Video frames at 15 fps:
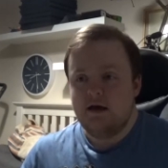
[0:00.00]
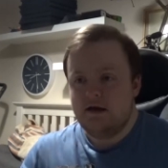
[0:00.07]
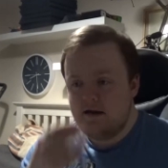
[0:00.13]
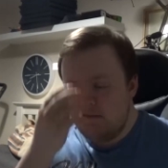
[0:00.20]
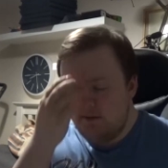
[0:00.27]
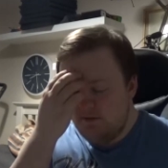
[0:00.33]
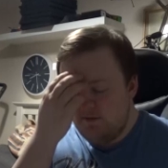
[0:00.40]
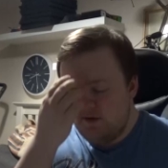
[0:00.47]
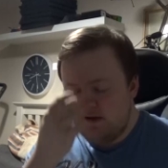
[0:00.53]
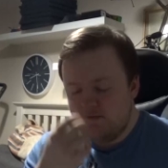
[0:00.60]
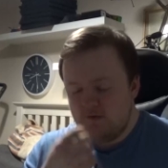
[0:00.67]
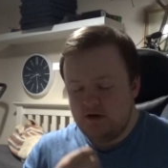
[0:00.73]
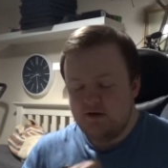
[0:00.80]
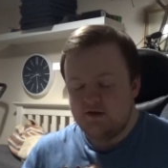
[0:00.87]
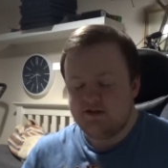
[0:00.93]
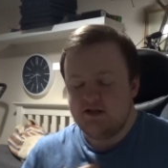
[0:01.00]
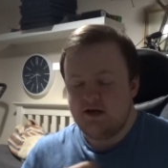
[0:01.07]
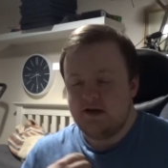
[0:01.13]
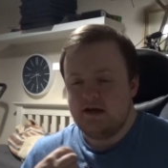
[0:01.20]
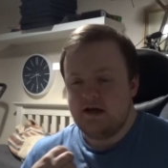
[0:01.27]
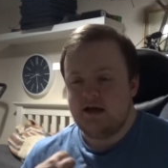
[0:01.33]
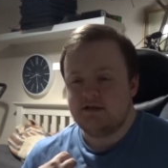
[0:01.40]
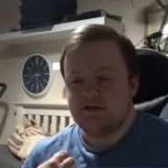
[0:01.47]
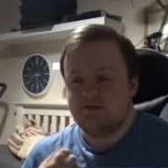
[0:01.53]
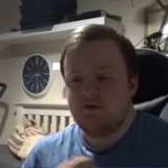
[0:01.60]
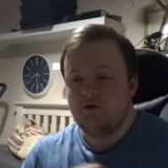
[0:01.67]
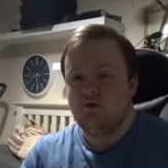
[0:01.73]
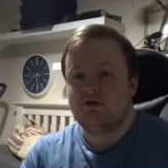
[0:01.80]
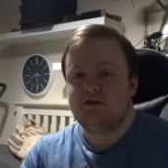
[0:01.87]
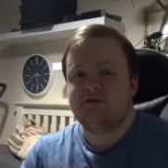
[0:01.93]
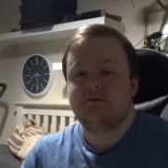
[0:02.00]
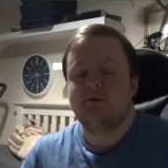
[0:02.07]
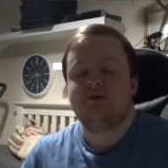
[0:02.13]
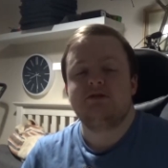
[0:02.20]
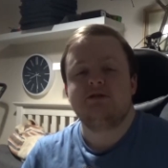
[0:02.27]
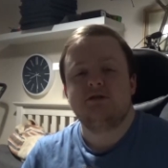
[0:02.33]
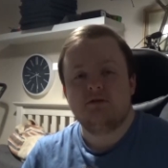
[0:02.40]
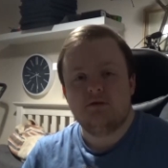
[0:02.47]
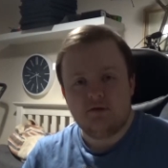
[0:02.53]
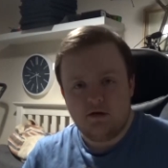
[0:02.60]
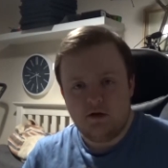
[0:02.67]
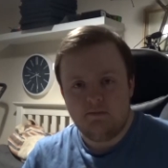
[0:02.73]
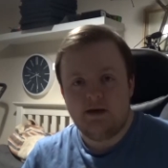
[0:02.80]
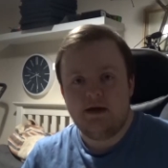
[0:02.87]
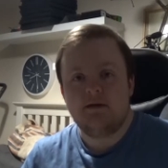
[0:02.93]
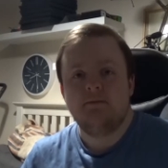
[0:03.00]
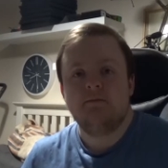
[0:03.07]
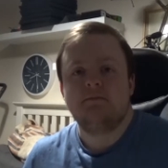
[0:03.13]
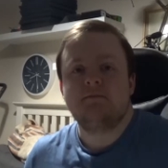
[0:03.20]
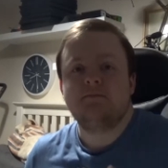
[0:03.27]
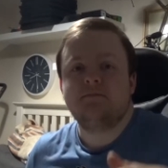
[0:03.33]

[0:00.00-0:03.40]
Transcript: In the name of the Father, and the Son, and of the Holy Spirit. Amen.